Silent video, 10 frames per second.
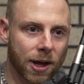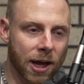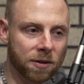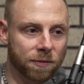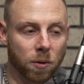
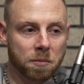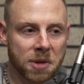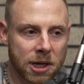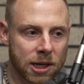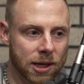And for
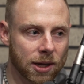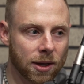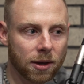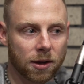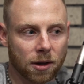me,
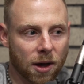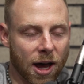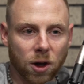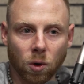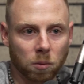
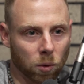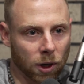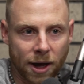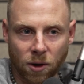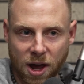I go and
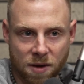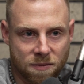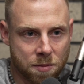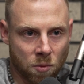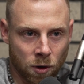work out
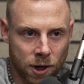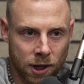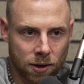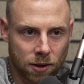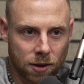every
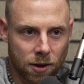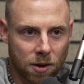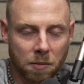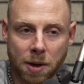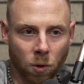morning.
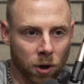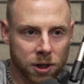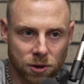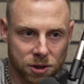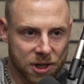My
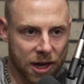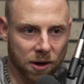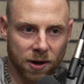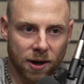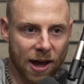mornings are
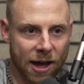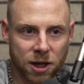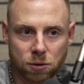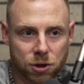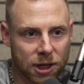sacred. I
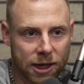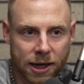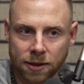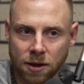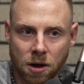usually
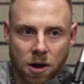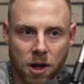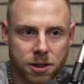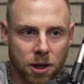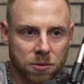get in the
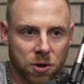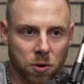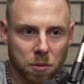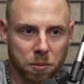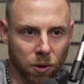hot tub to
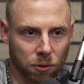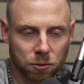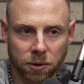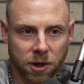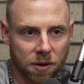do a
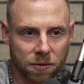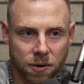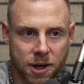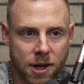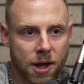
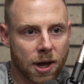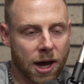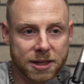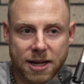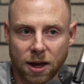post-recovery.
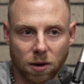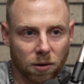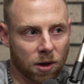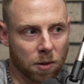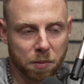I take
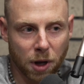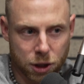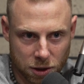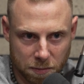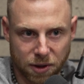a
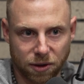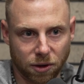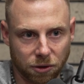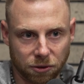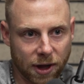bunch of
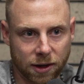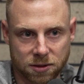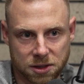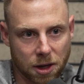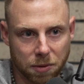pills, like
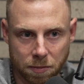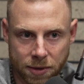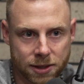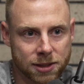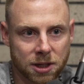
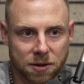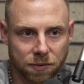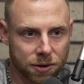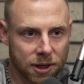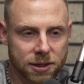supplements and
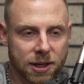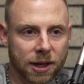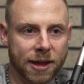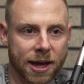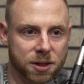different things
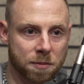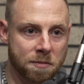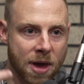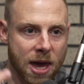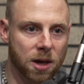like that, to
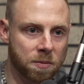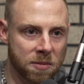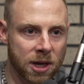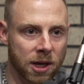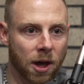make
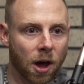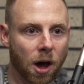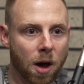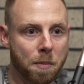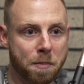me
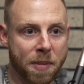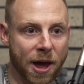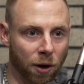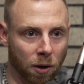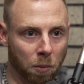a
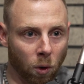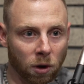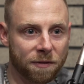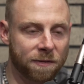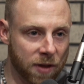better, more
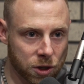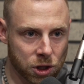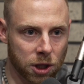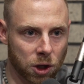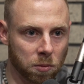
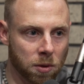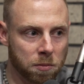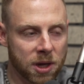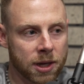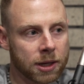efficient human
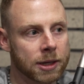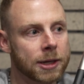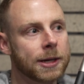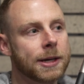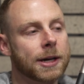being.
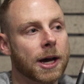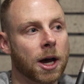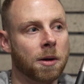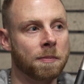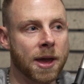
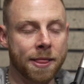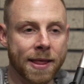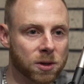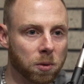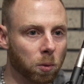And
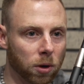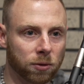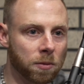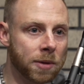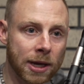that's what works
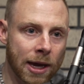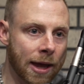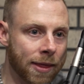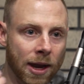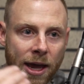for me.
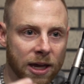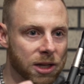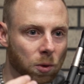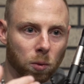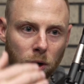And then I
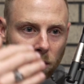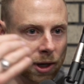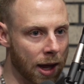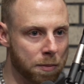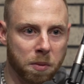get to work
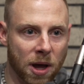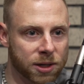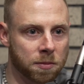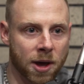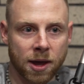and I
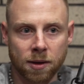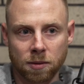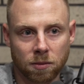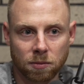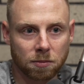bust my
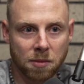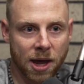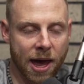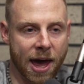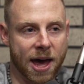
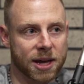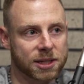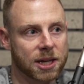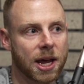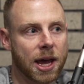ass.